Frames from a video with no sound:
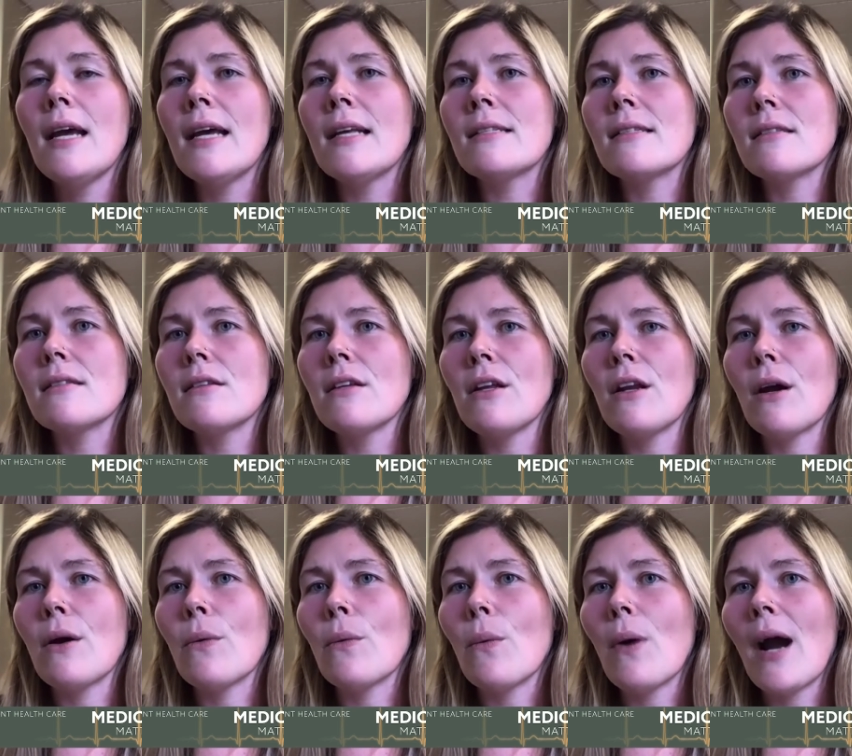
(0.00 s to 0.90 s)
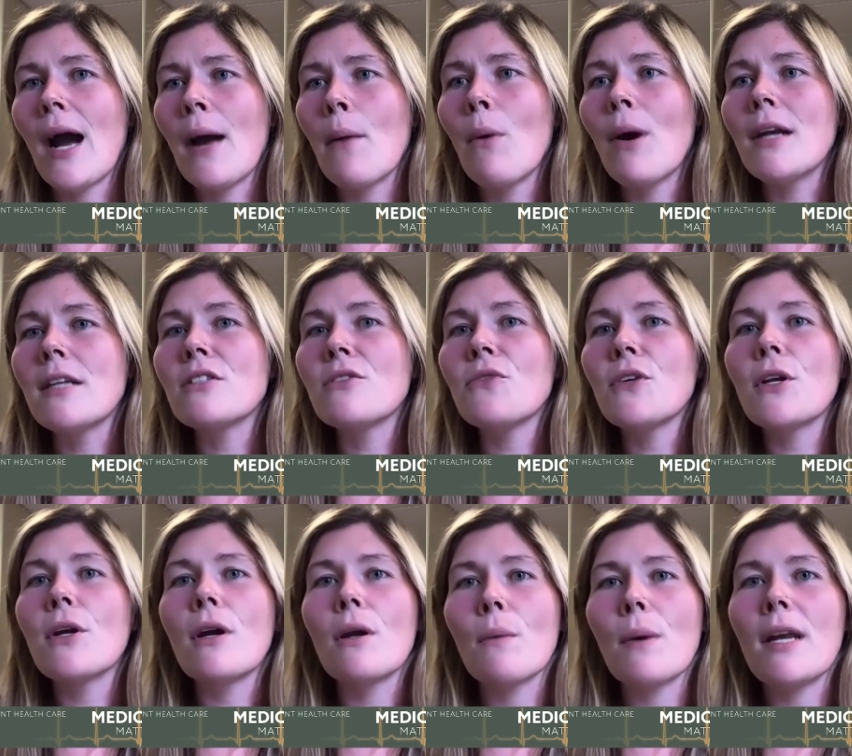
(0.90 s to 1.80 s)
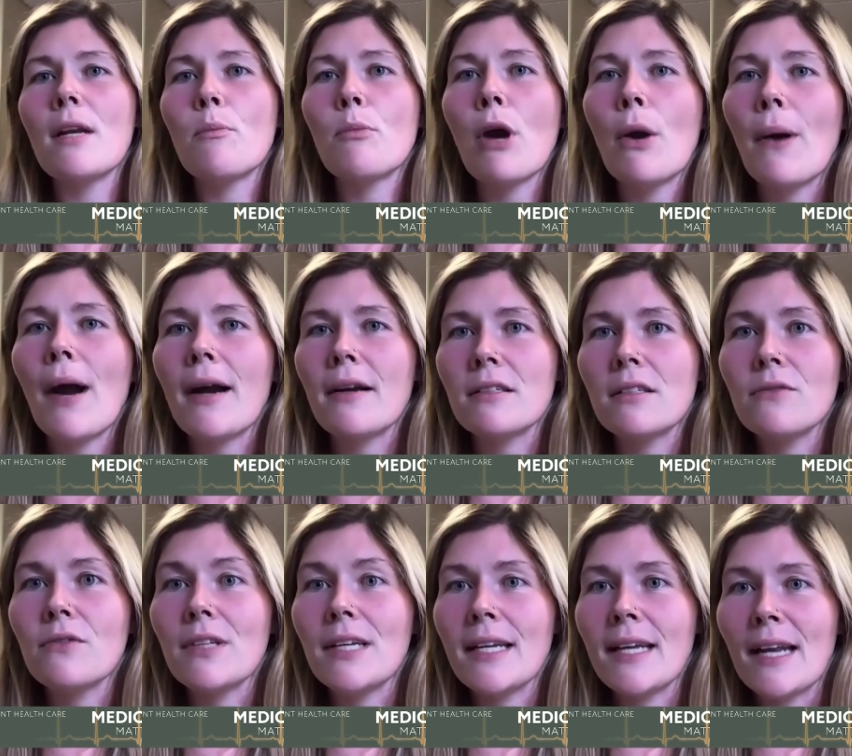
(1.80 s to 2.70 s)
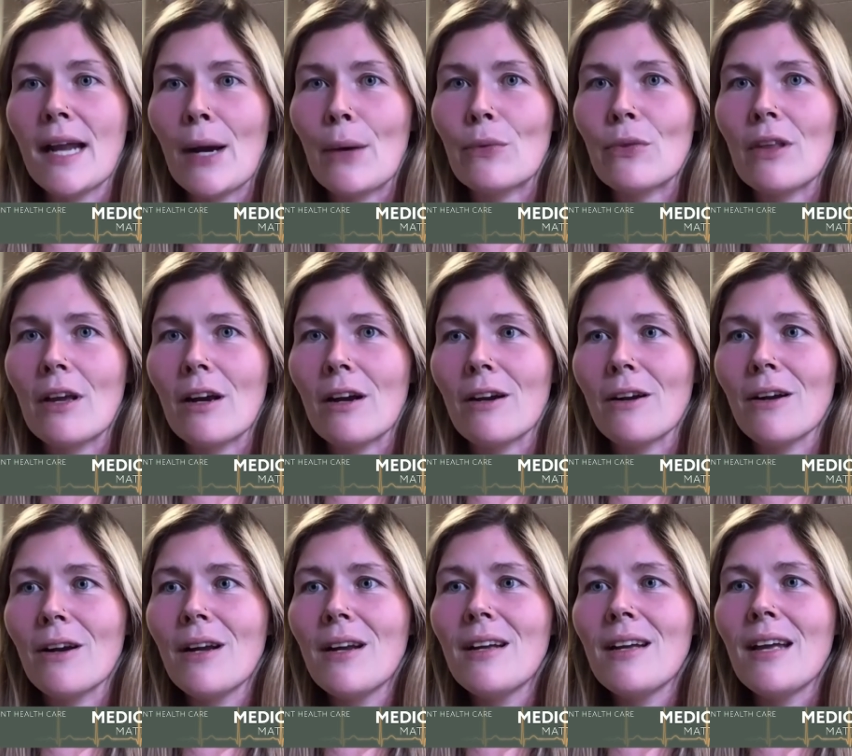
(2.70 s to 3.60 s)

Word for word: it's you know i wanted to figure out a way to proactively get out there